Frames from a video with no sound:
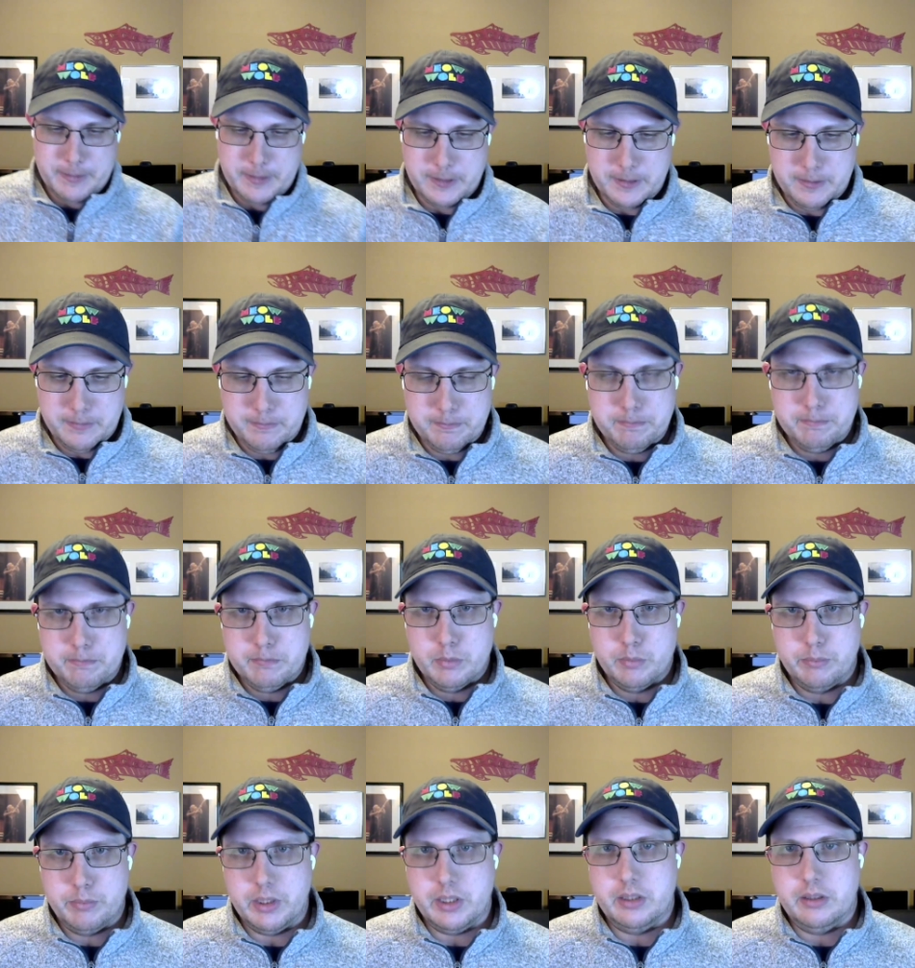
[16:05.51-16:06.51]
Um,
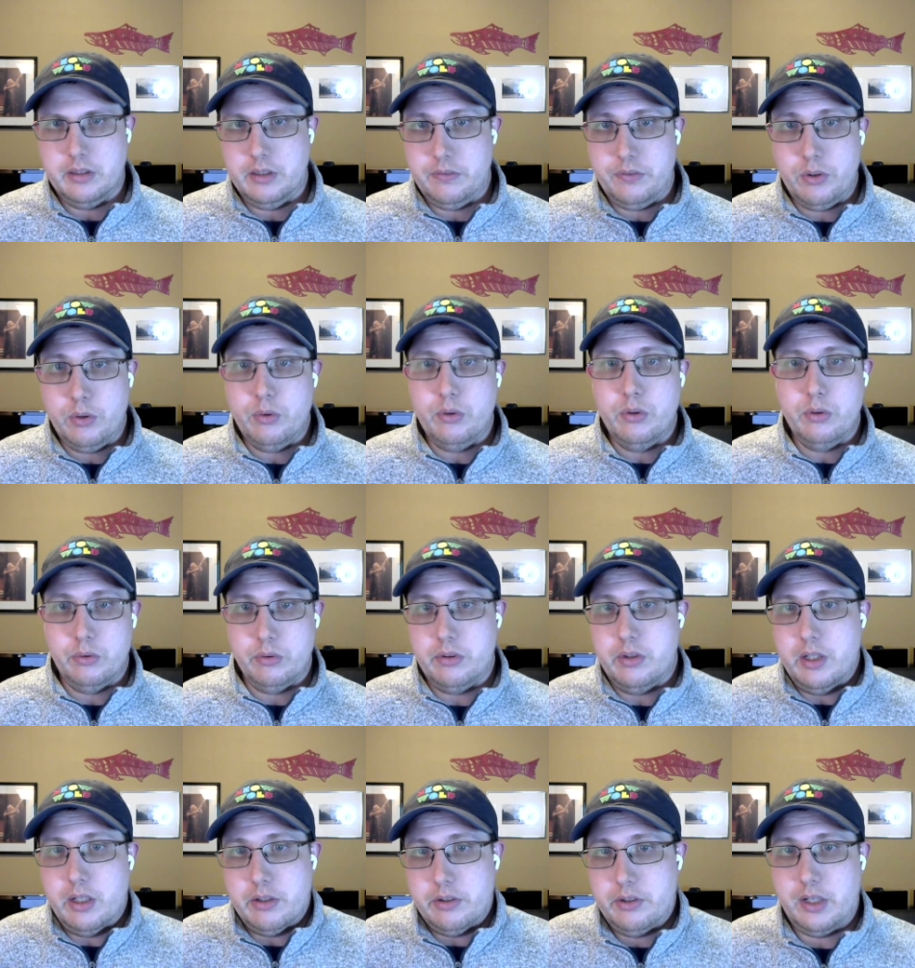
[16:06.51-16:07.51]
but if you use
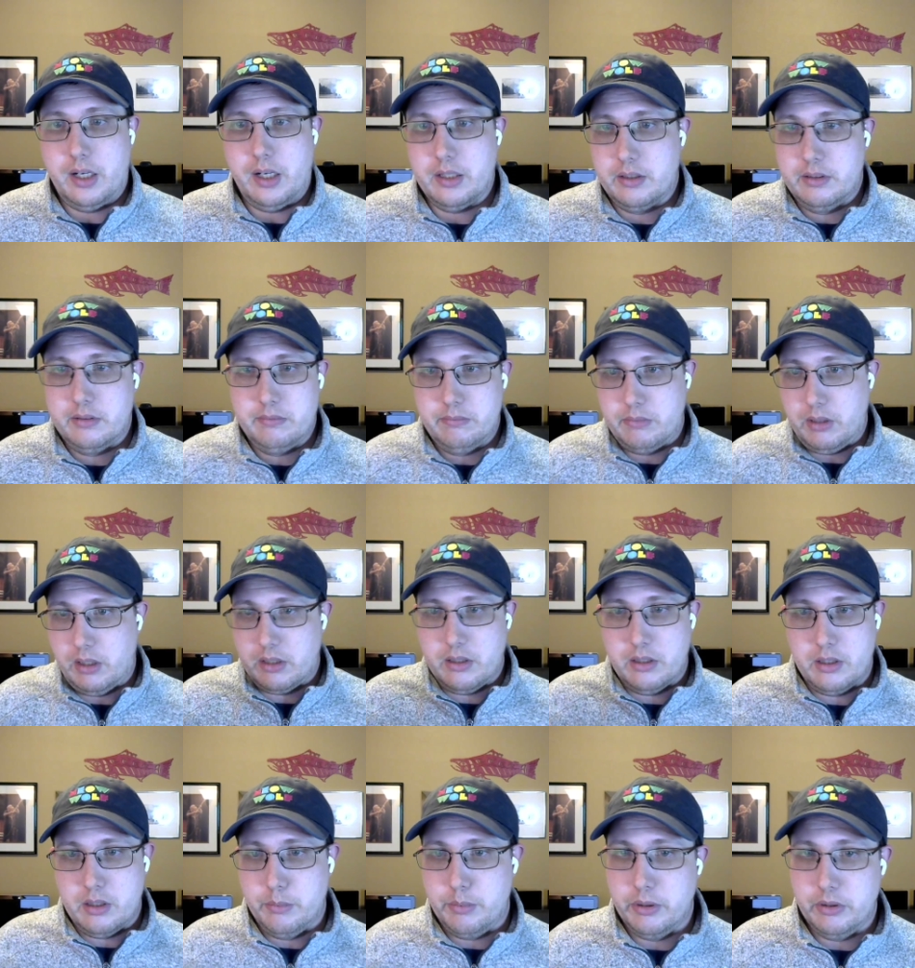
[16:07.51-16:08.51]
their stock
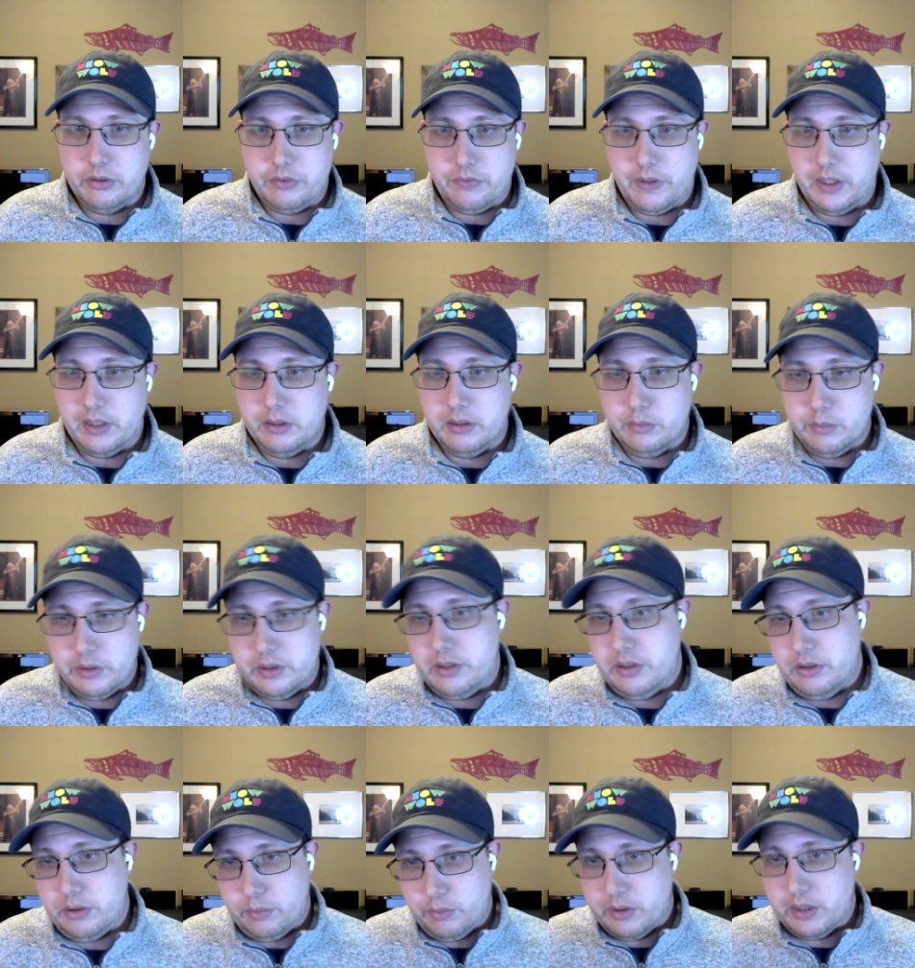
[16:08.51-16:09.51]
Docker Compose file, which
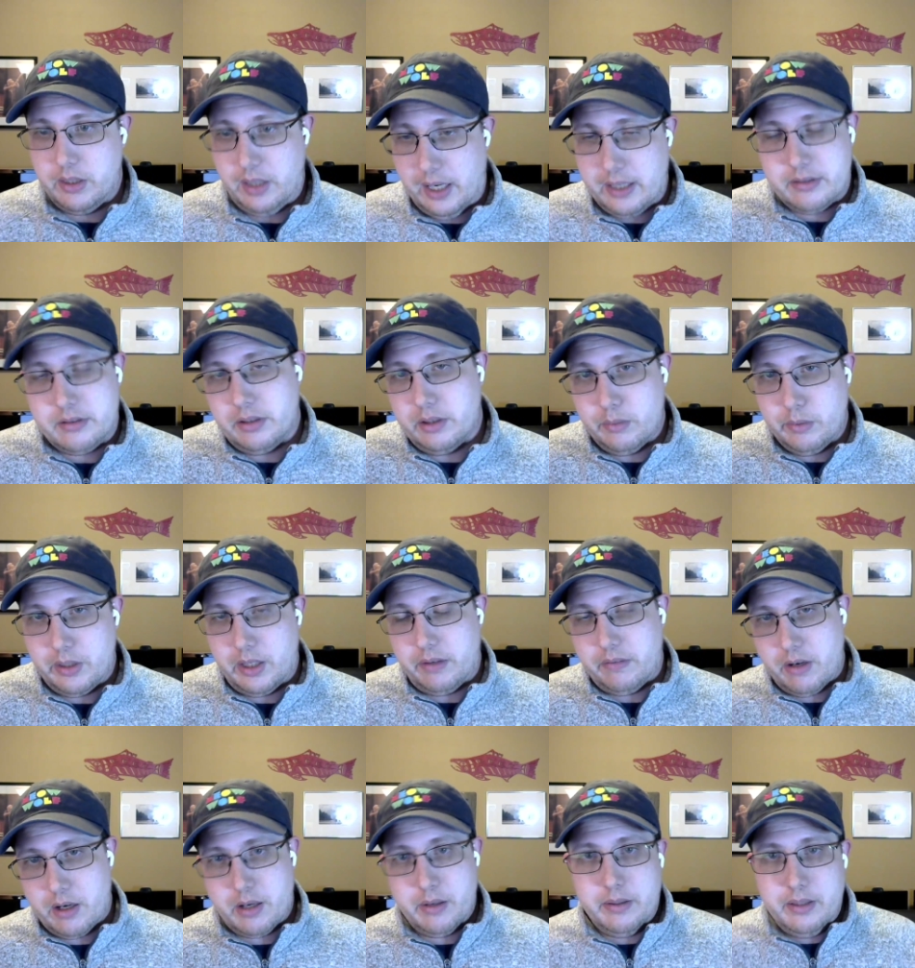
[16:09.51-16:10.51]
is what actually what I
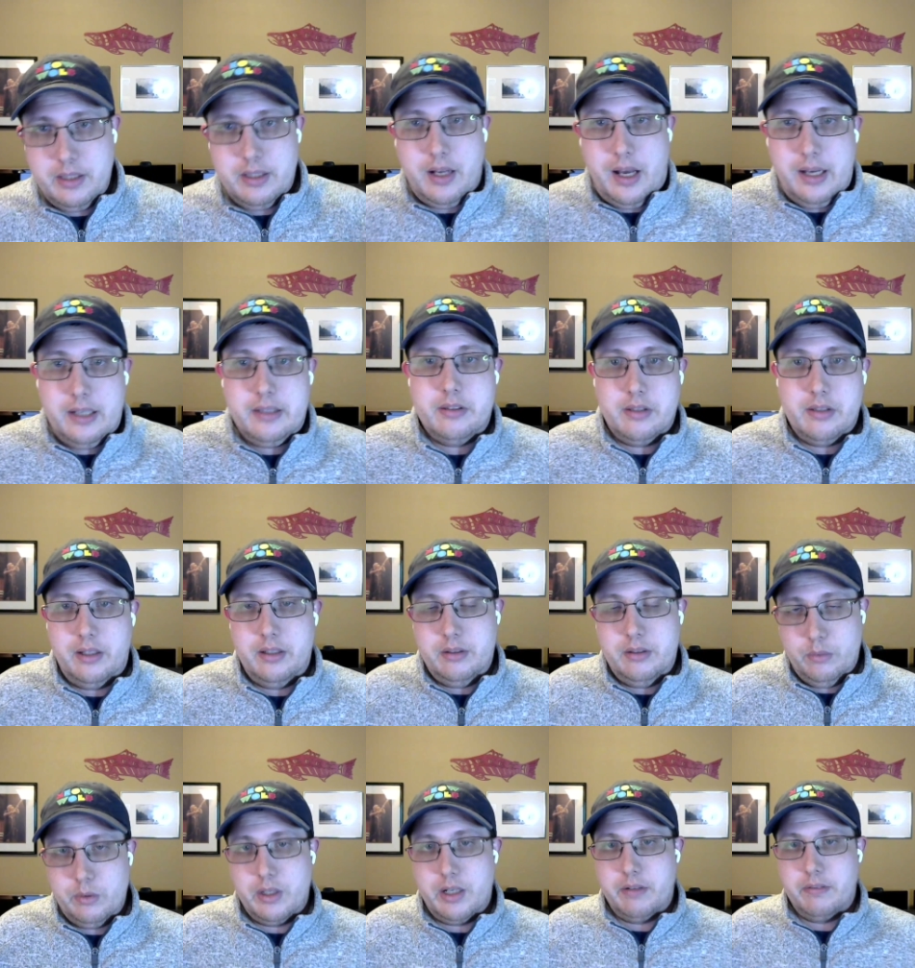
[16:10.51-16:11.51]
recommend in hindsight,
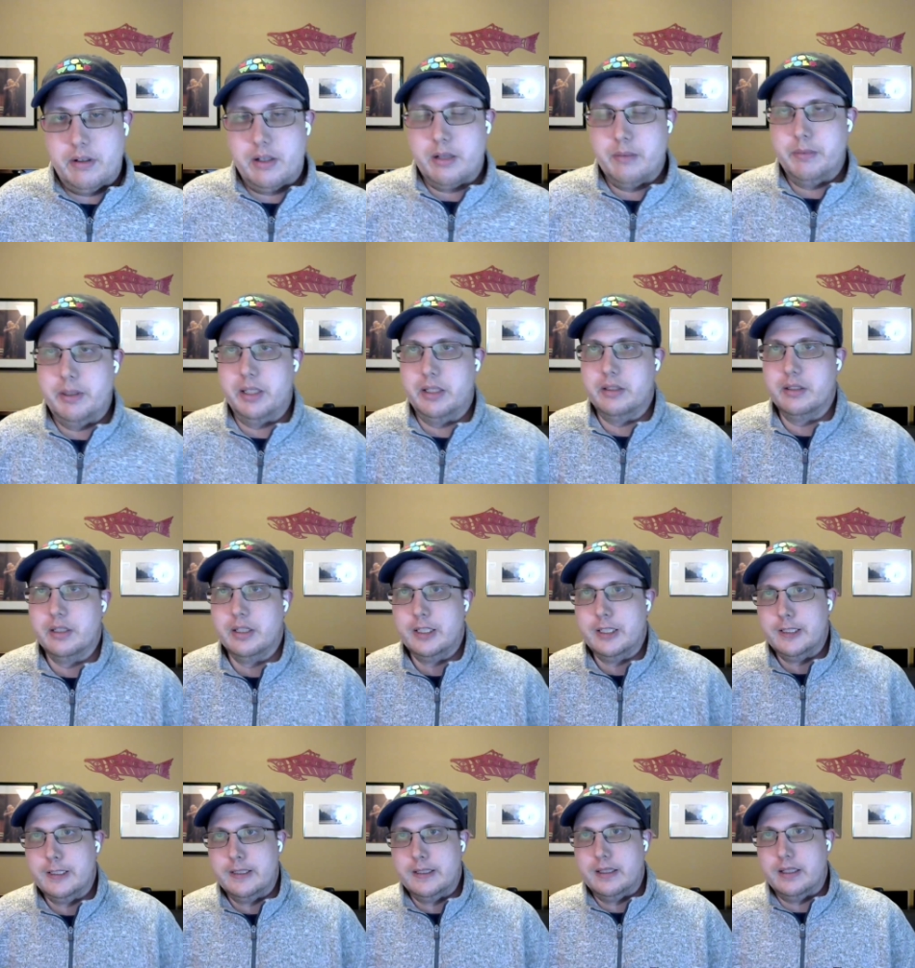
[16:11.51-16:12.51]
what I recommend,
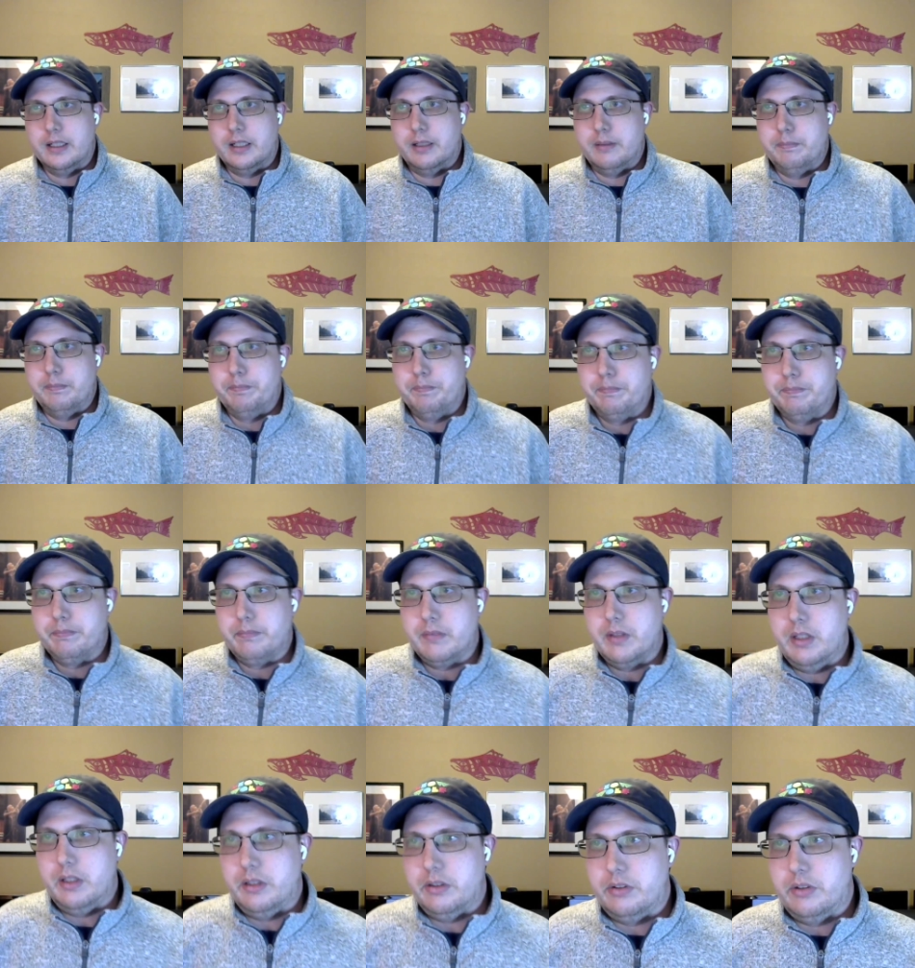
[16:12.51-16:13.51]
um,
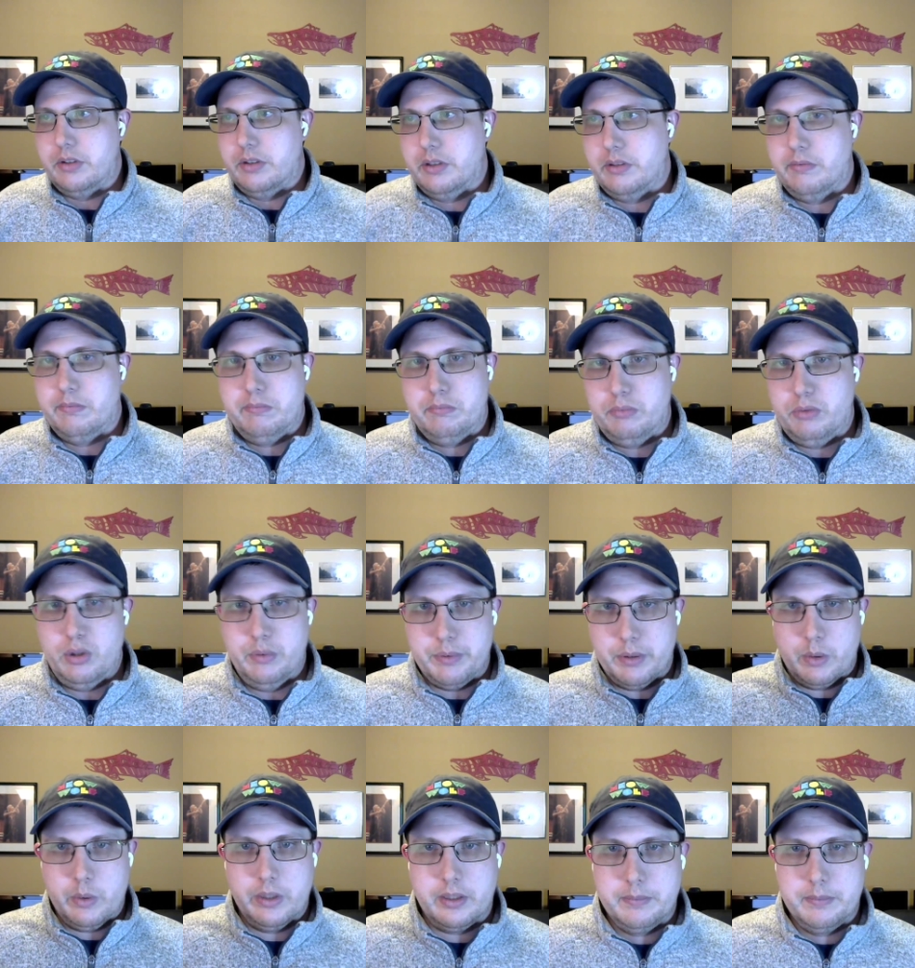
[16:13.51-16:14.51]
it's
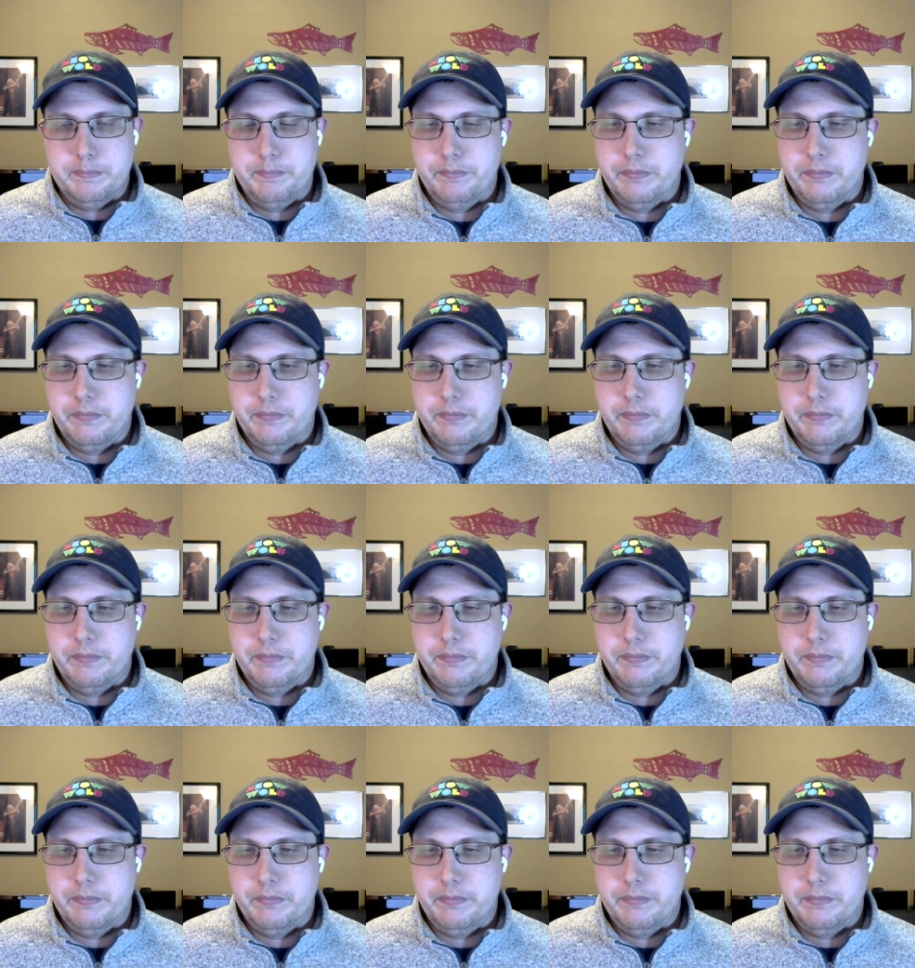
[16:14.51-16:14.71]
super quick.